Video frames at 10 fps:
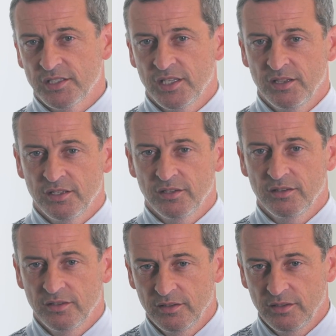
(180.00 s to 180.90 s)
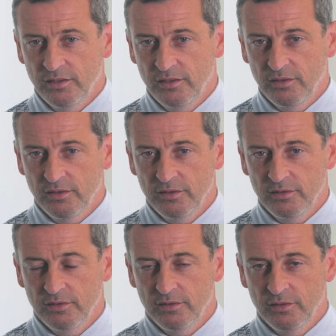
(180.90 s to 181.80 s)
I said,
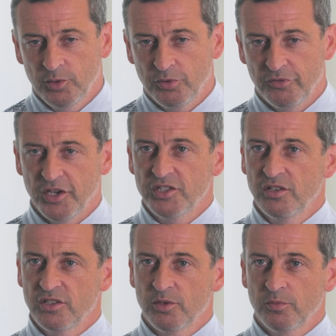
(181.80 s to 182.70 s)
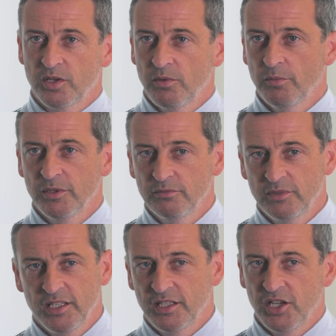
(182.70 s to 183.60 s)
the professionalism,
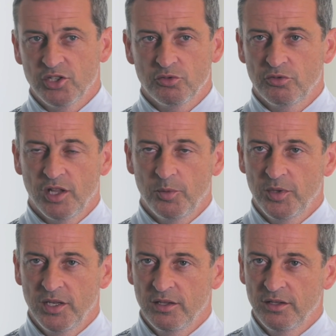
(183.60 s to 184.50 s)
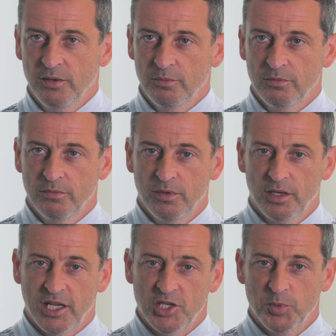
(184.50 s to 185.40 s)
commitment, dedication through that period,
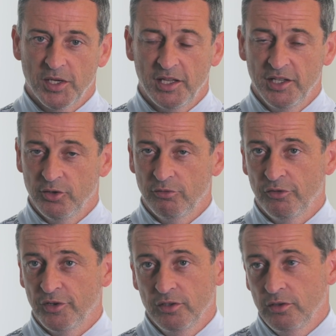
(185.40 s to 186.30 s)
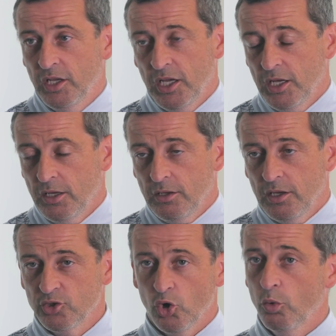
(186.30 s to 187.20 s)
I can't speak highly enough of it.
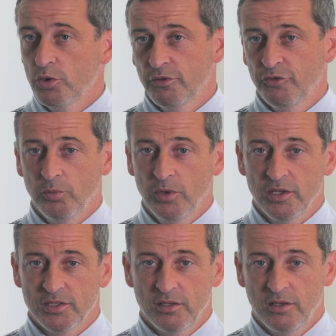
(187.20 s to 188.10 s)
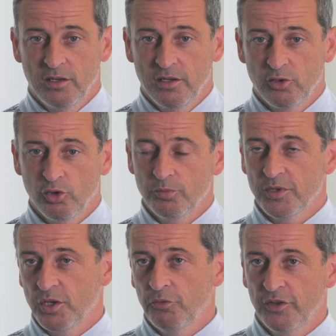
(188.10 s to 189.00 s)
As always with footballers, and I include
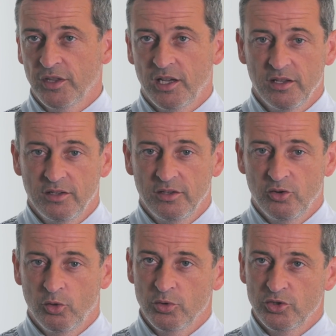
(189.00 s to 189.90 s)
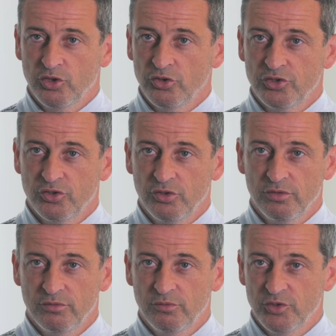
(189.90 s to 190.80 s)
myself in that, you're always judged
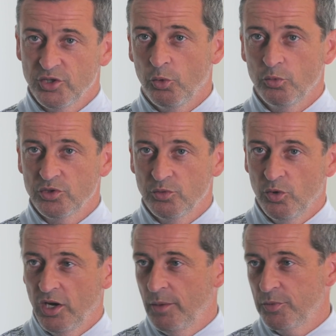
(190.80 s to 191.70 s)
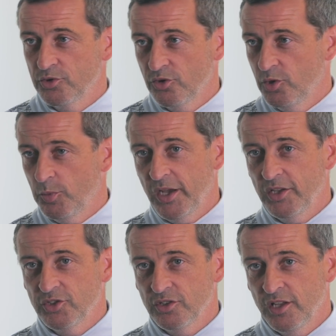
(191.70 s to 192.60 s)
on results and what happens on the
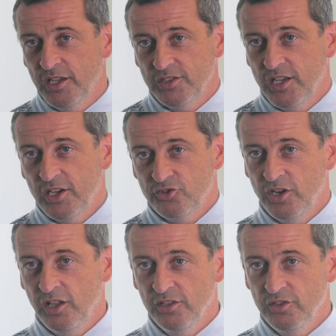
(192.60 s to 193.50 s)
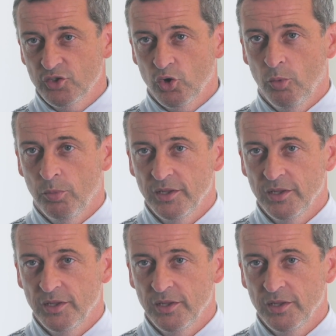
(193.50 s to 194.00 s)
pitch, and that's the harsh reality of the job.